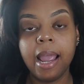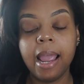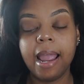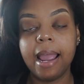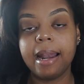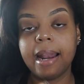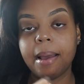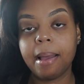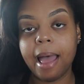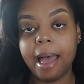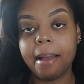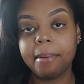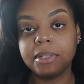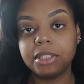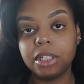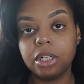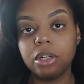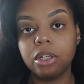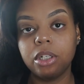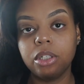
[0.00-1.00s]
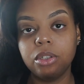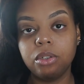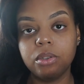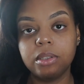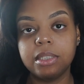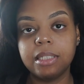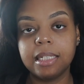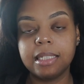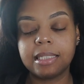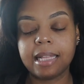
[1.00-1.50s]
and I'm actually going to
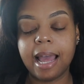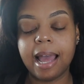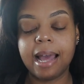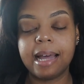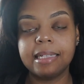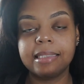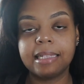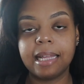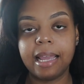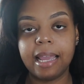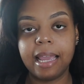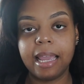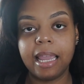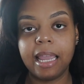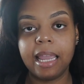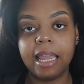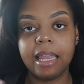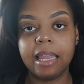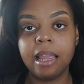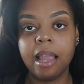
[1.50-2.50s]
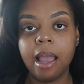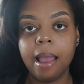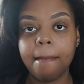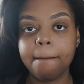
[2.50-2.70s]
use this as a